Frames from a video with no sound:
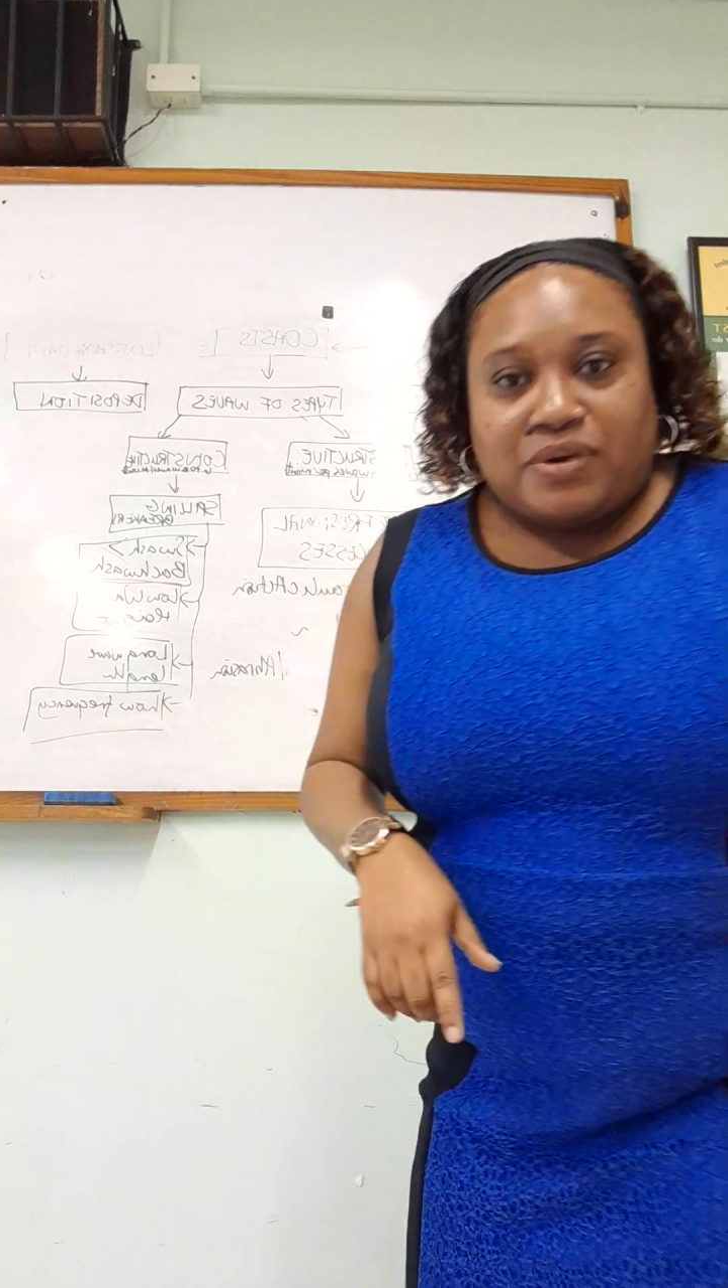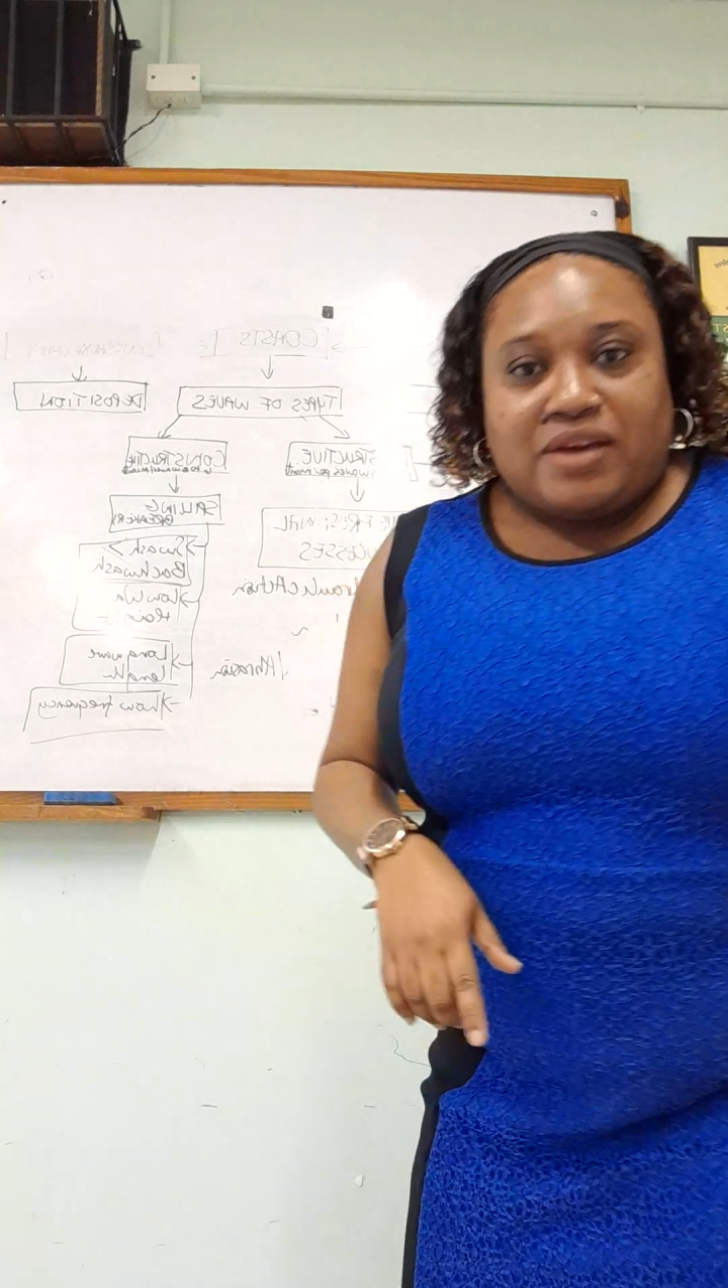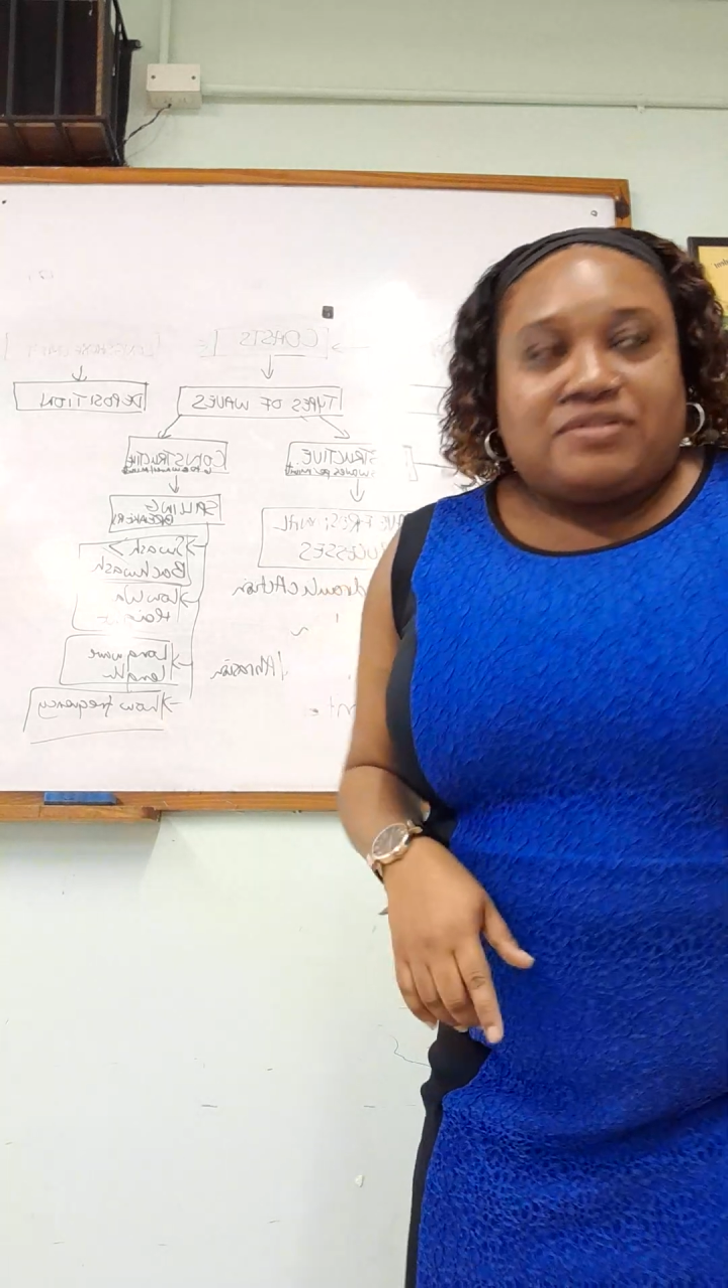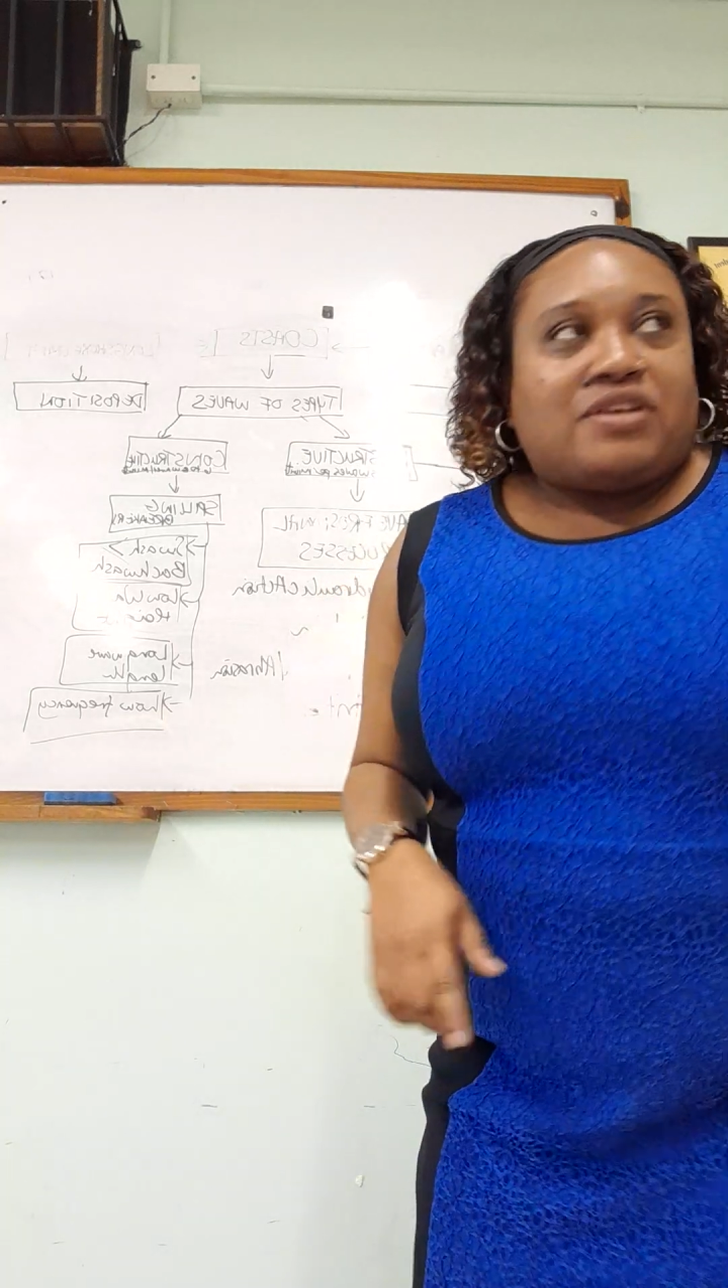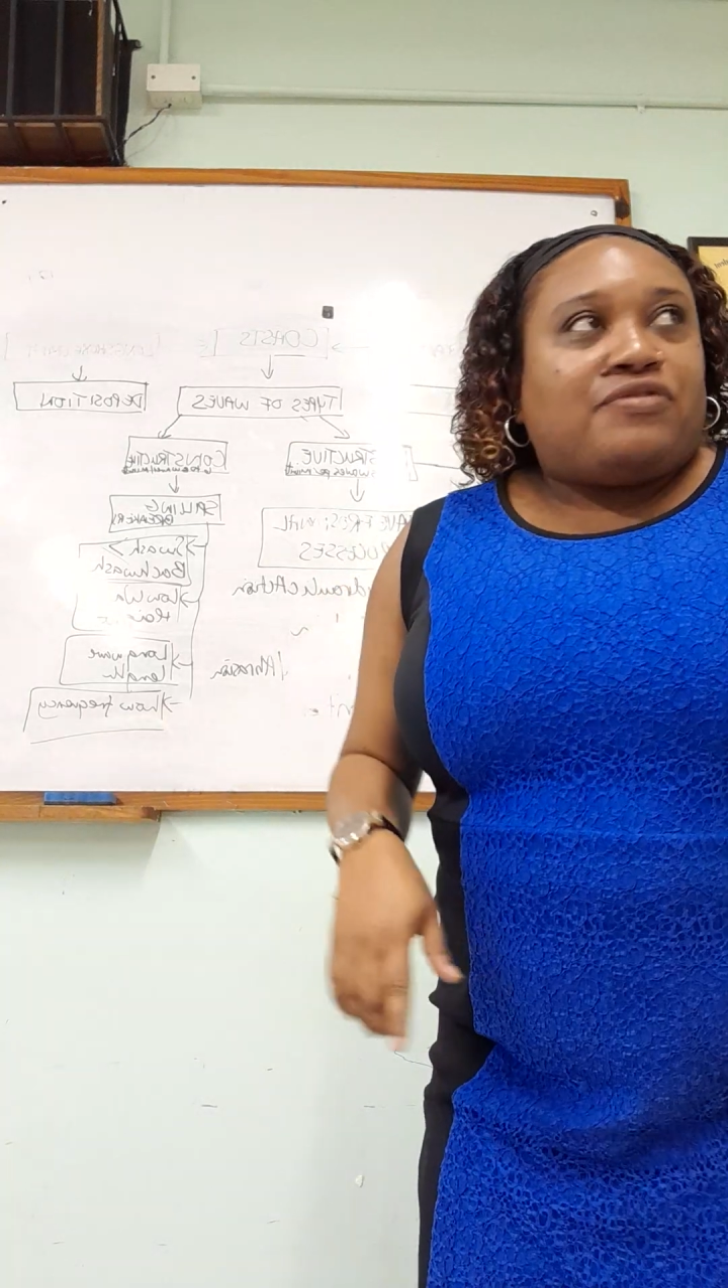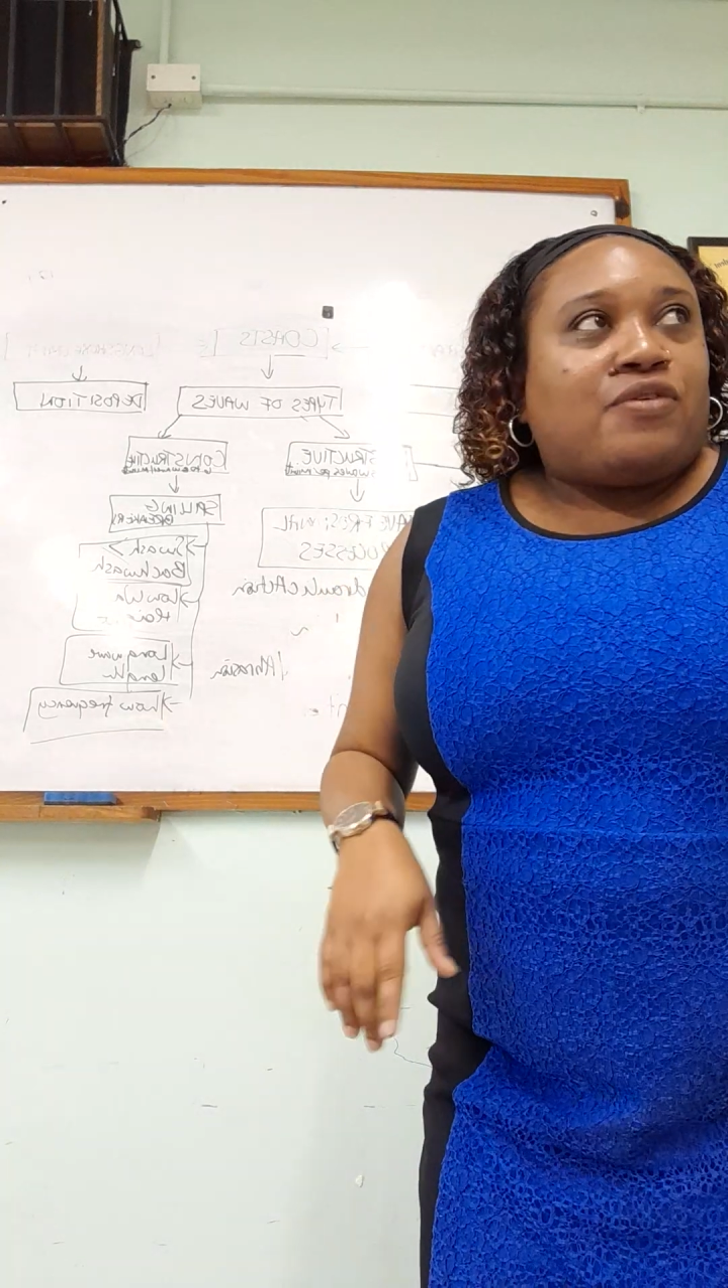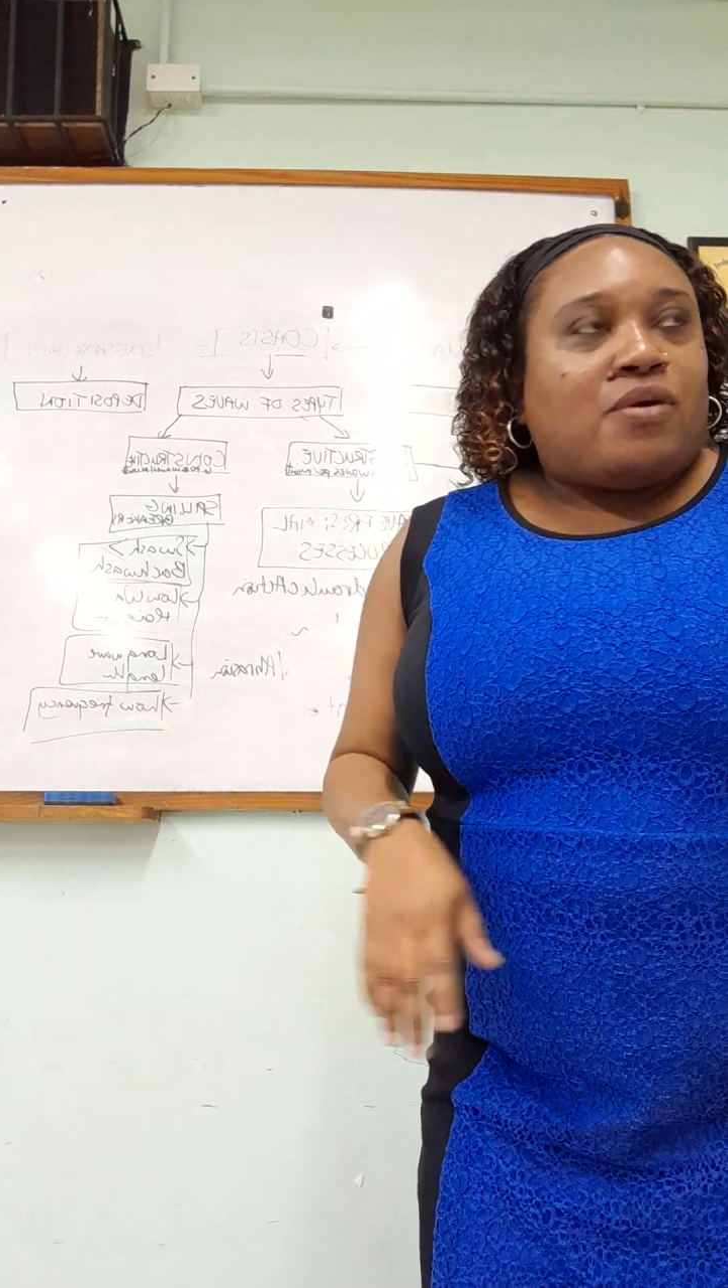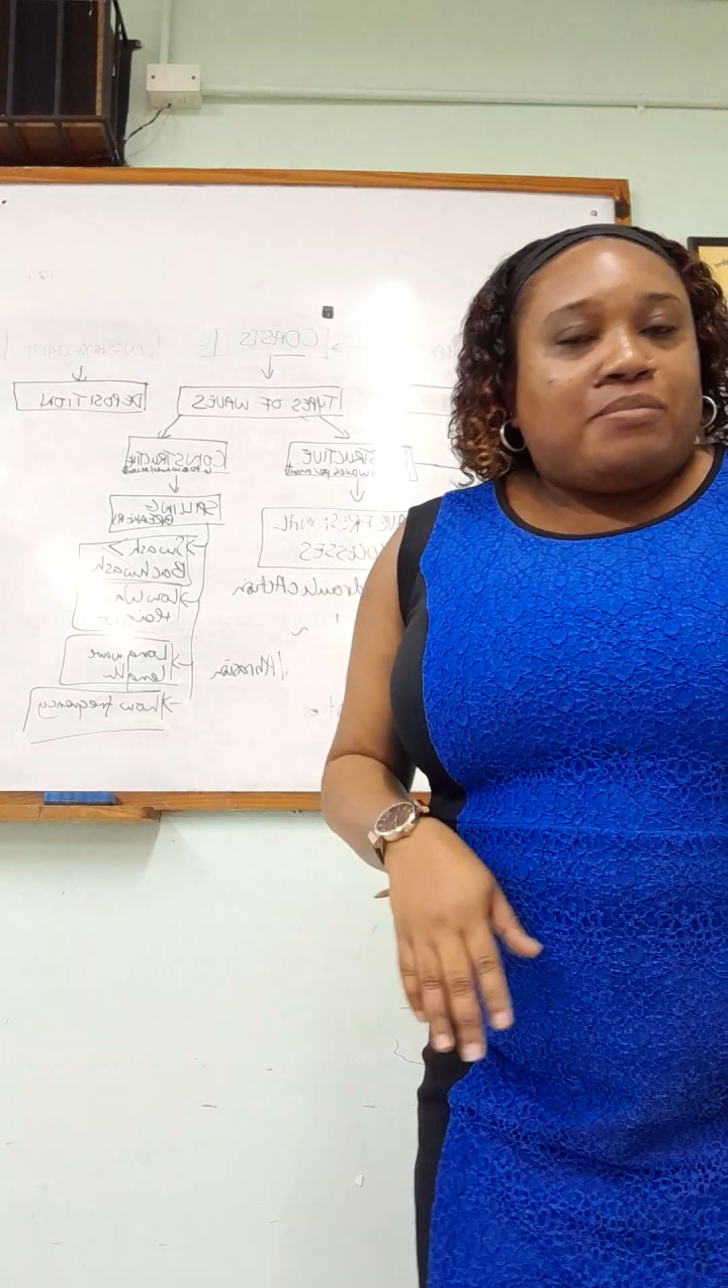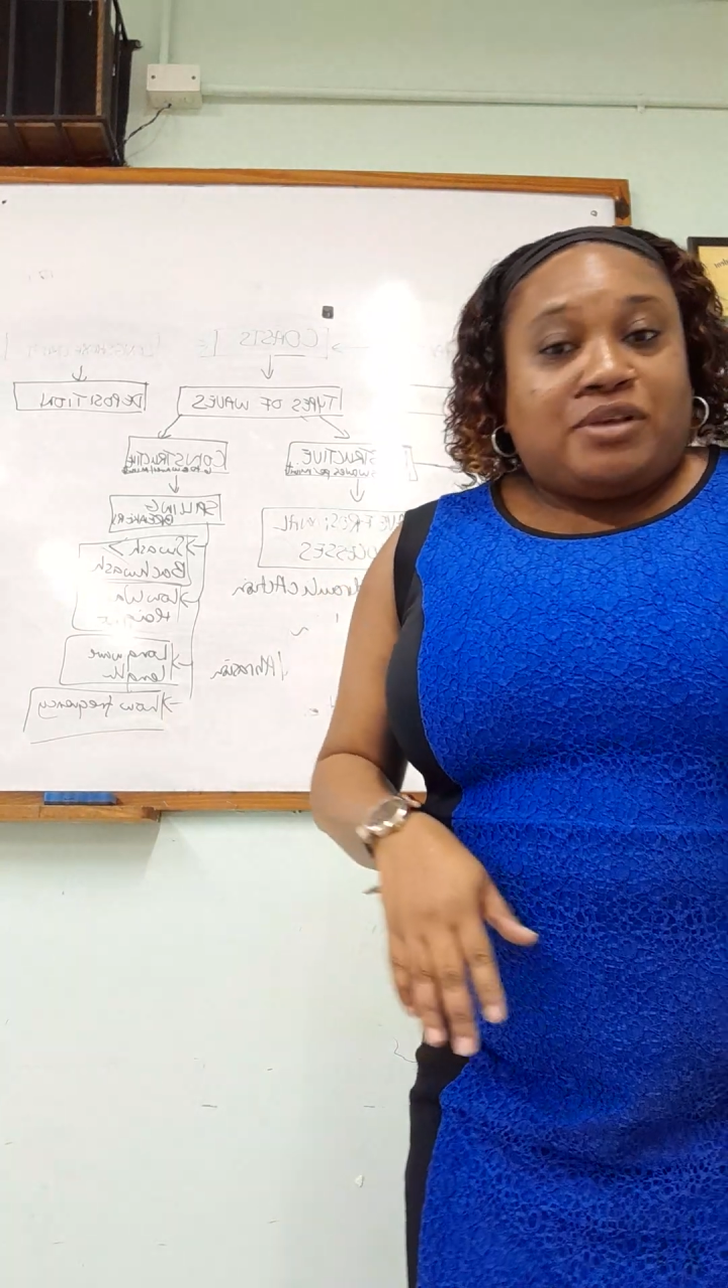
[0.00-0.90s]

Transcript: waves are formed